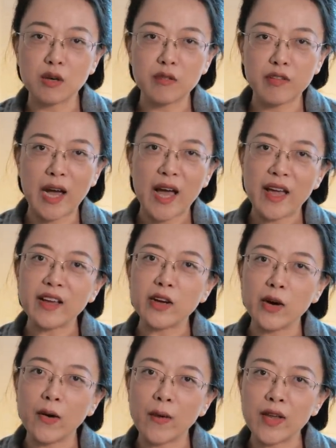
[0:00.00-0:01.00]
of that
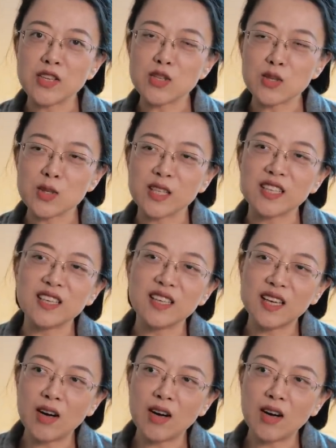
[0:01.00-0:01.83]
angle and just like,